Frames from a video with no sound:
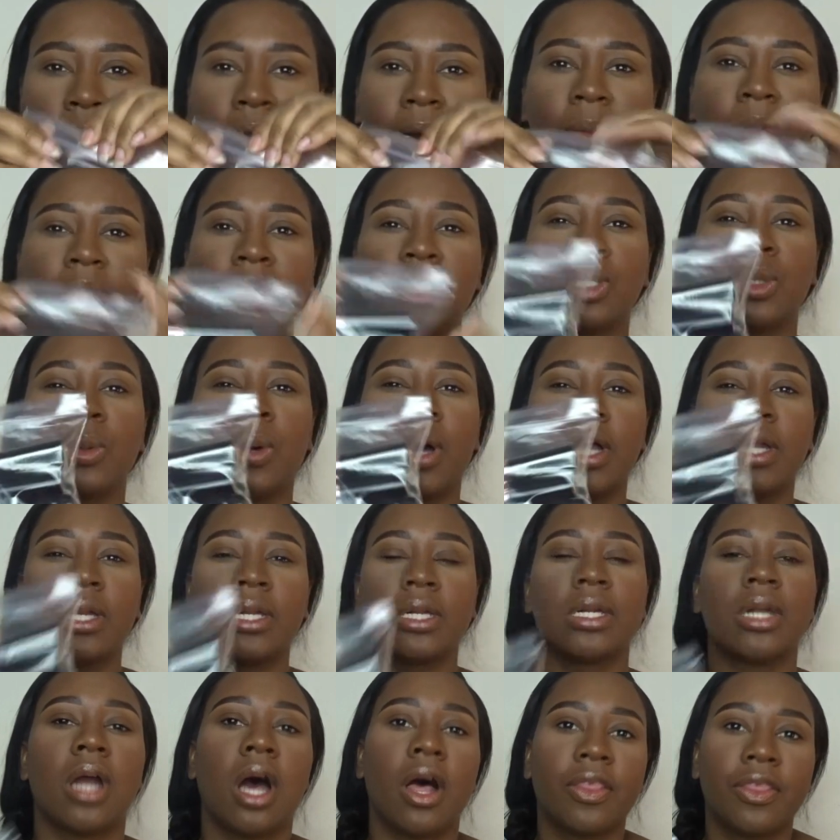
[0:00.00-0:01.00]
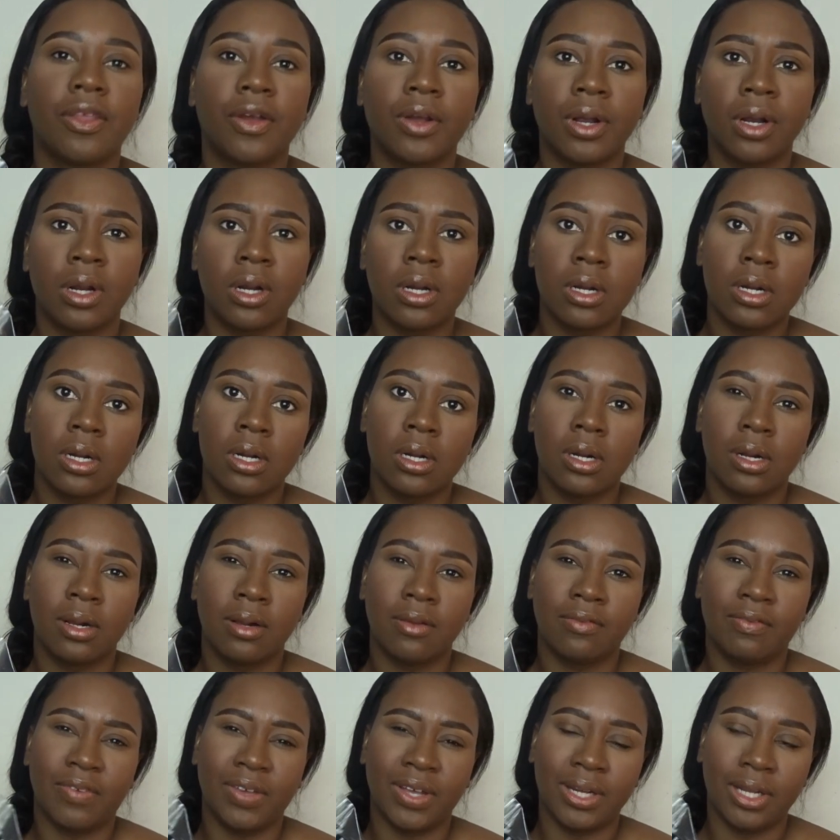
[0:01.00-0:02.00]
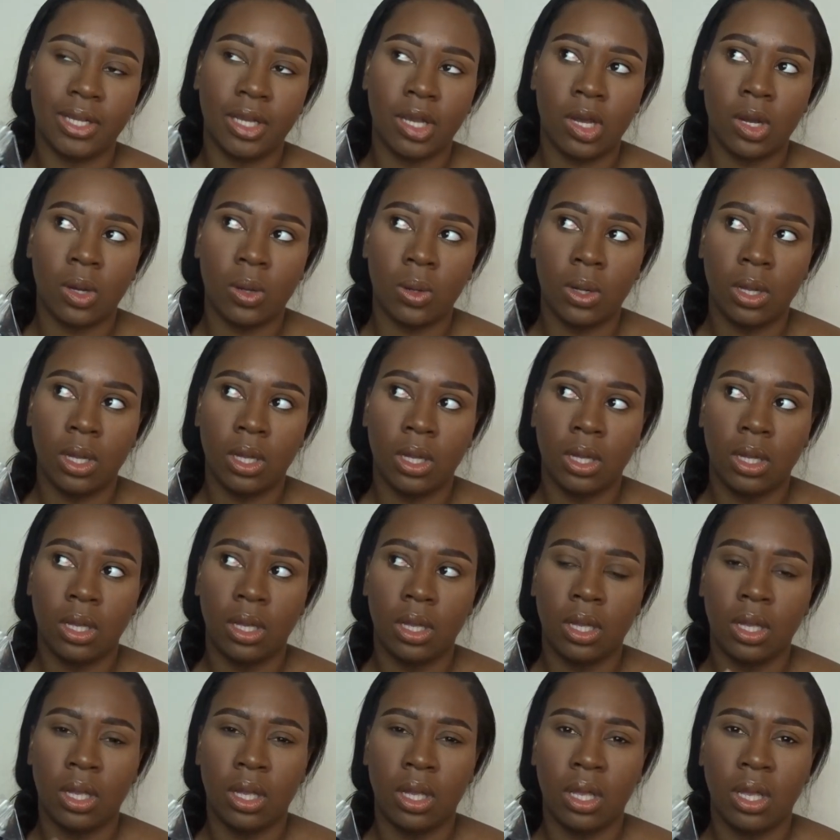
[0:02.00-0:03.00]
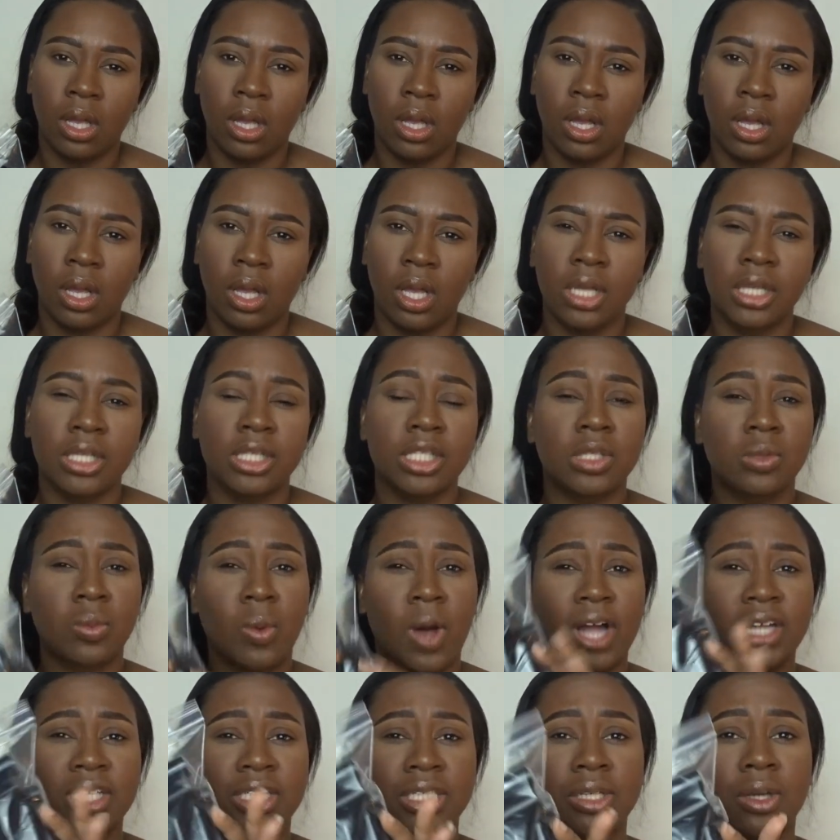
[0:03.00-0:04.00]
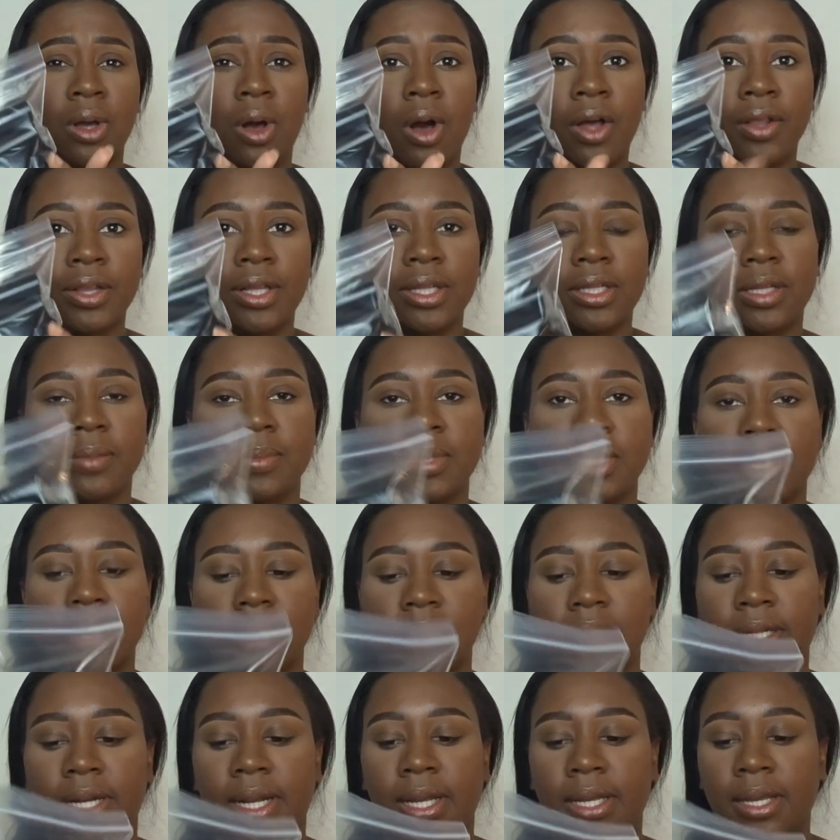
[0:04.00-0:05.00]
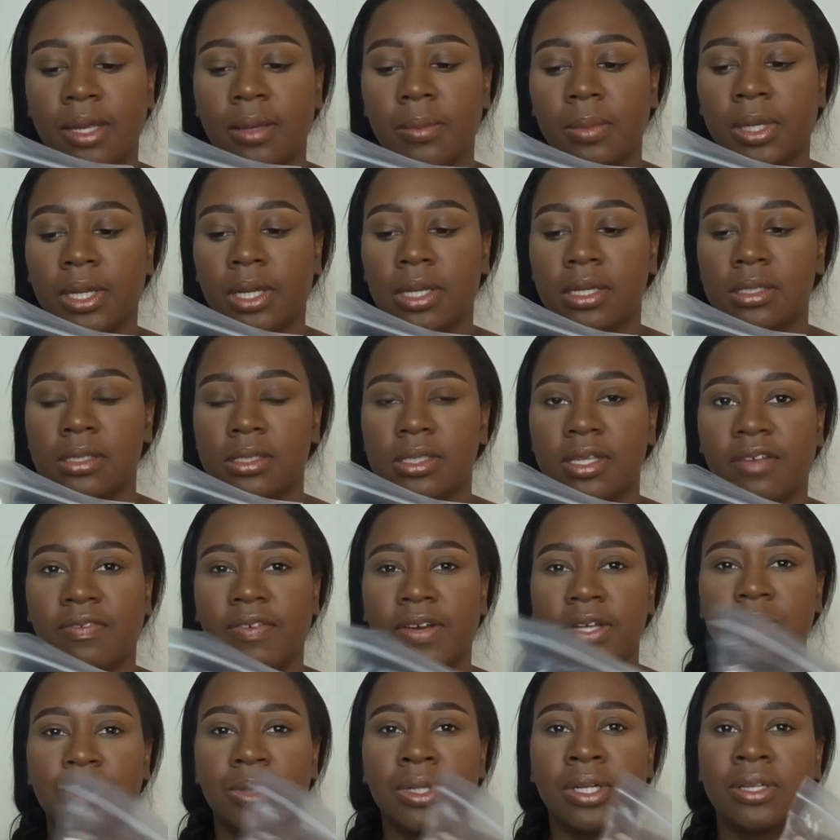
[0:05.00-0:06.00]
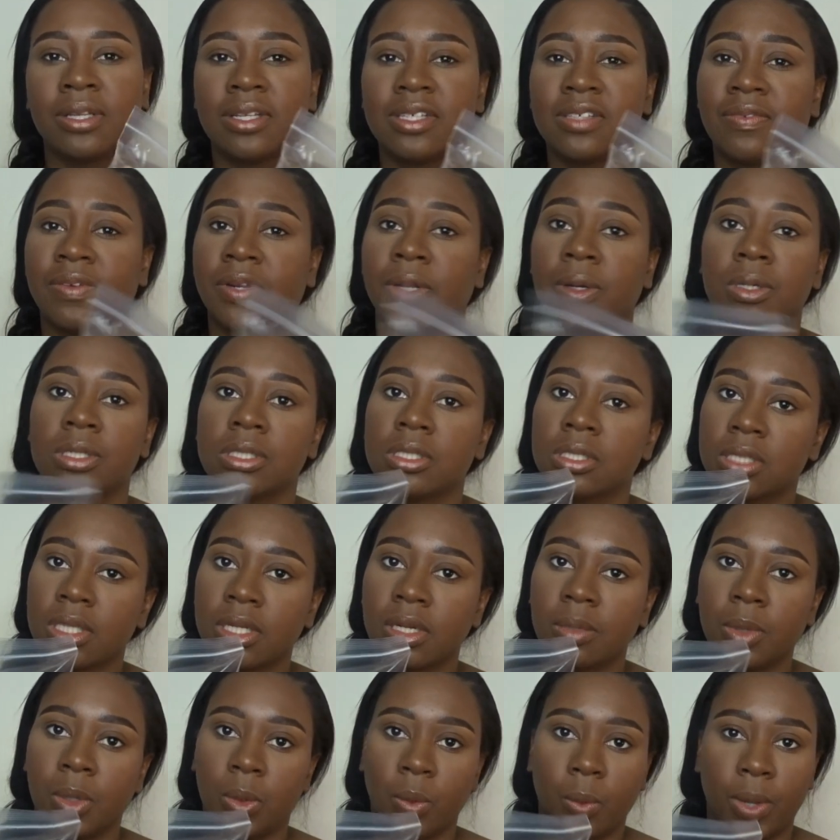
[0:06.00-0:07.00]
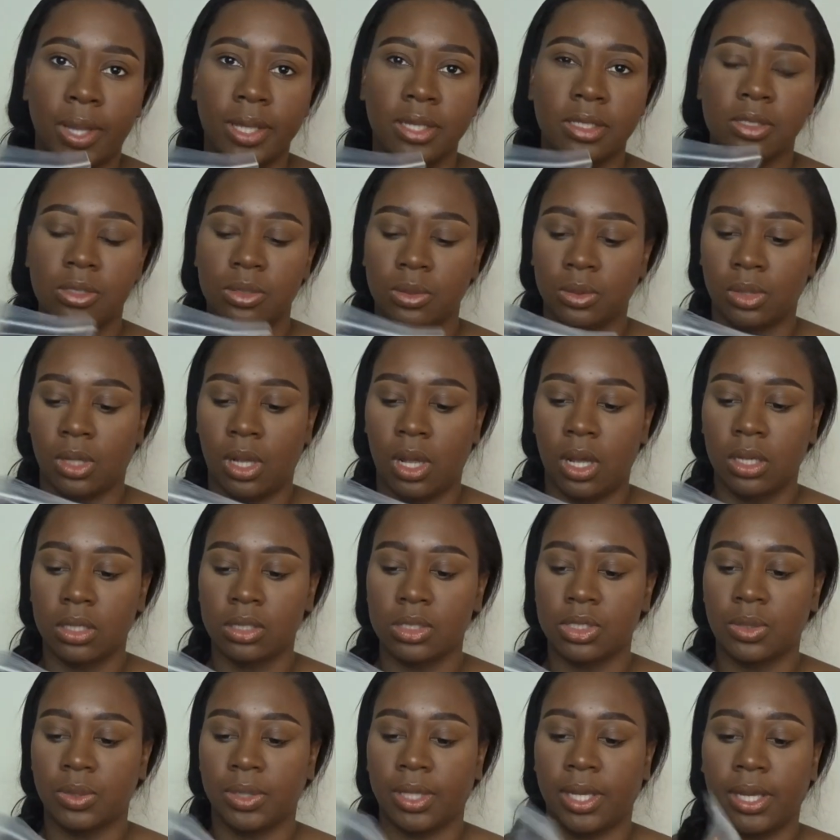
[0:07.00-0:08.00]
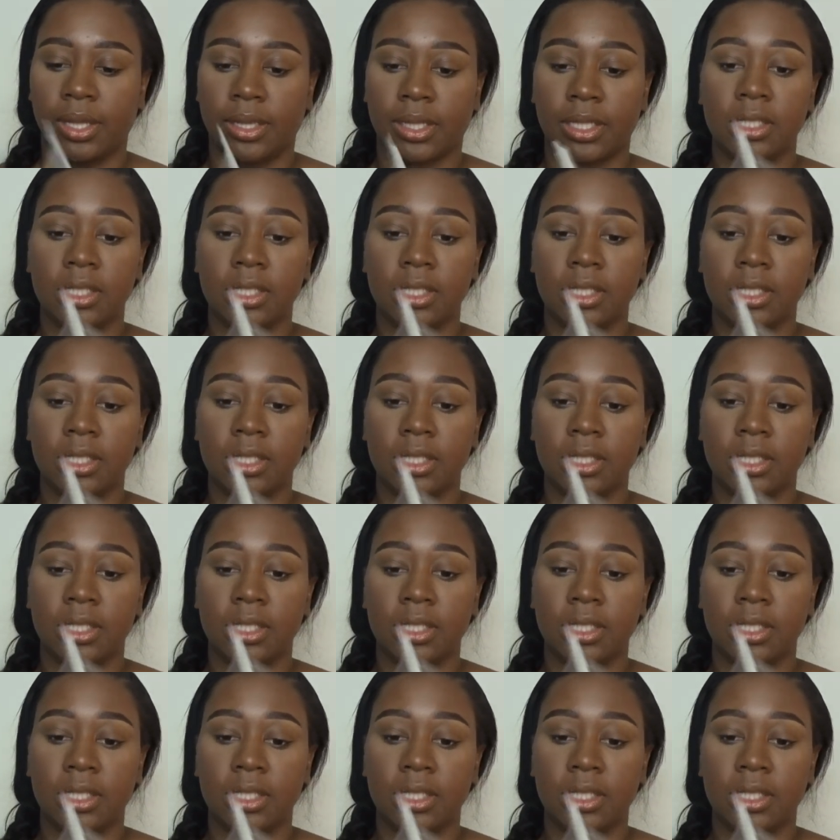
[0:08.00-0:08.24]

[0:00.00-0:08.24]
probably do another video swatching all the lipsticks that I get, because if I do it in this video, it's just gonna be way too long. So yeah,